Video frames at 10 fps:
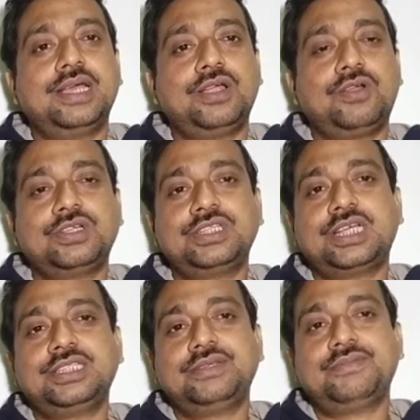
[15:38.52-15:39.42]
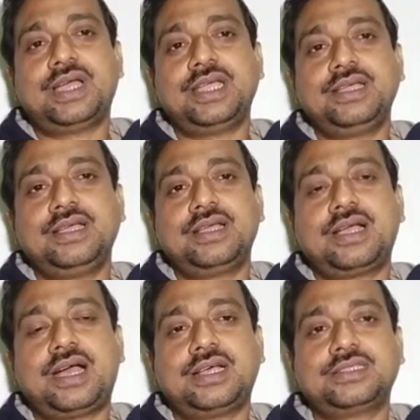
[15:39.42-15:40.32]
not judging by
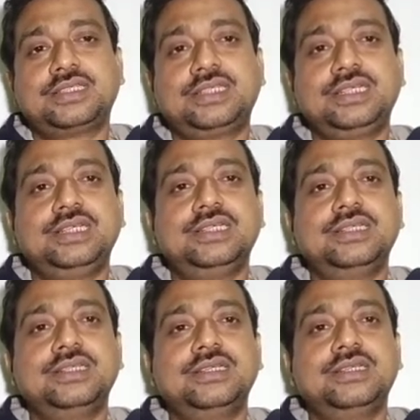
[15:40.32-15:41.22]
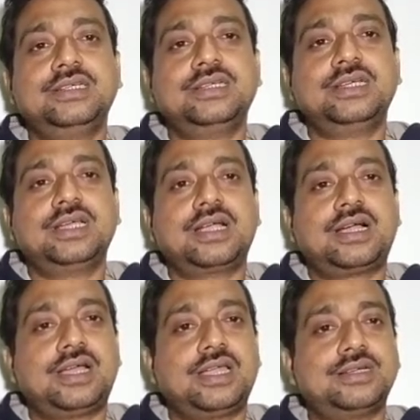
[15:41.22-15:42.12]
caste, creed,
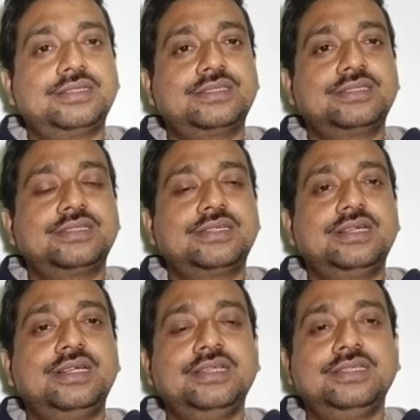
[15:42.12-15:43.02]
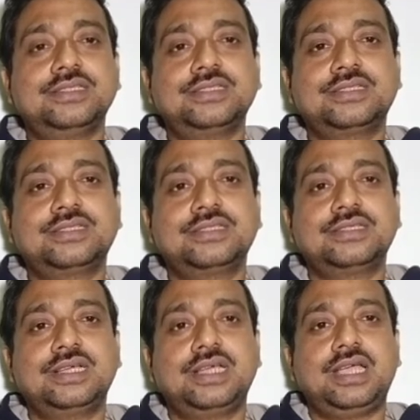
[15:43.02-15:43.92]
colors, religions,
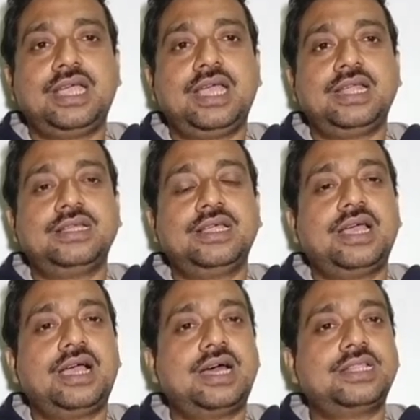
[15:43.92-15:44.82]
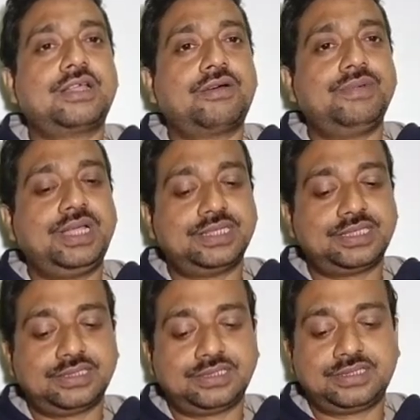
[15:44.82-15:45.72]
and other
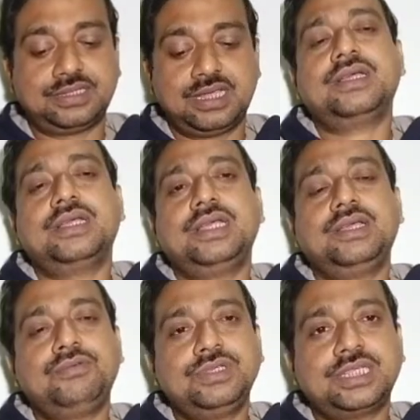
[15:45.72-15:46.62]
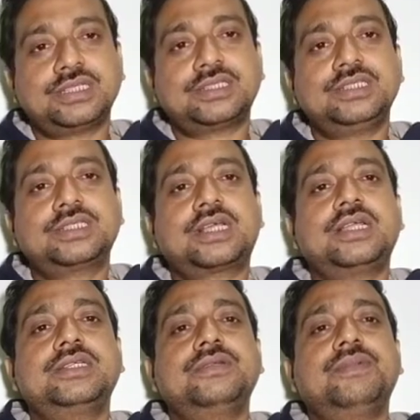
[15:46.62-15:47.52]
obligations. He wishes his
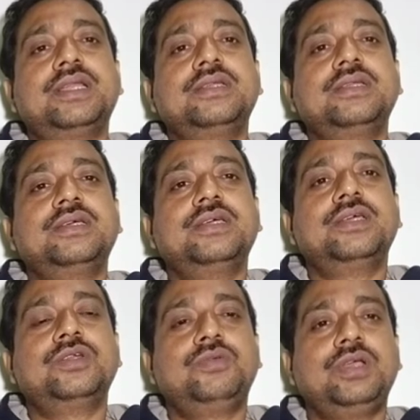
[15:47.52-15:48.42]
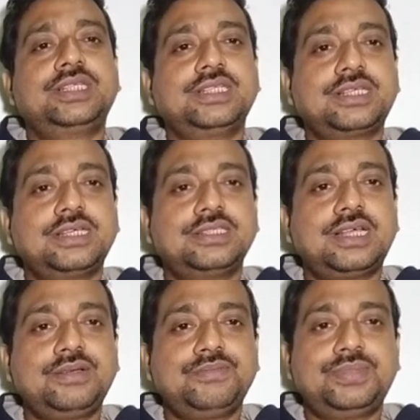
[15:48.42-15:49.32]
countrymen to exercise
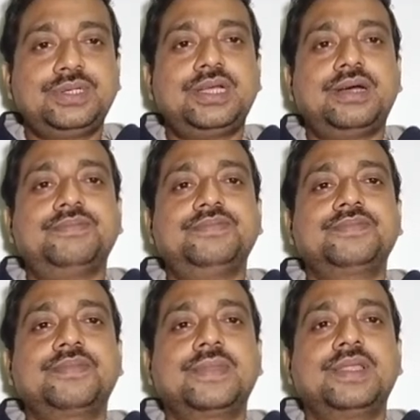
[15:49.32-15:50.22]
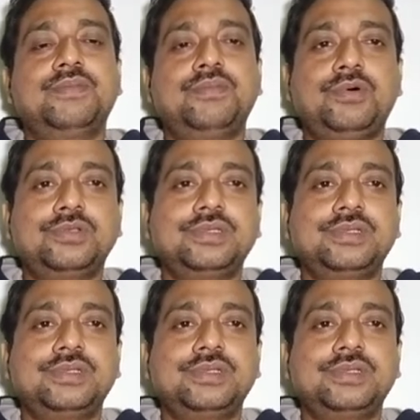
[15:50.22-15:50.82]
that freedom. Both